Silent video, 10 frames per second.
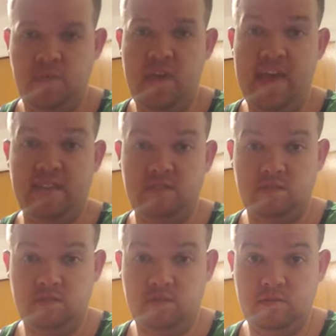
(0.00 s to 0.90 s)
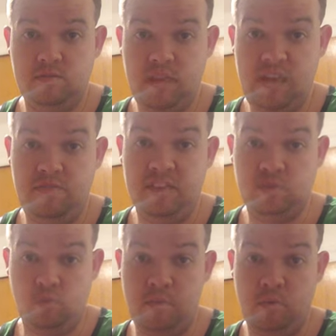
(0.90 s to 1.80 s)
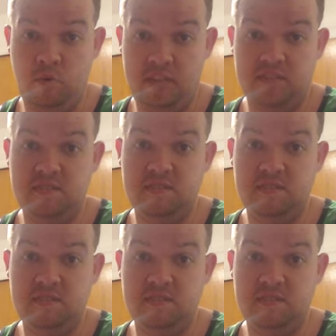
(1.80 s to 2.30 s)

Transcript: and, and this one boy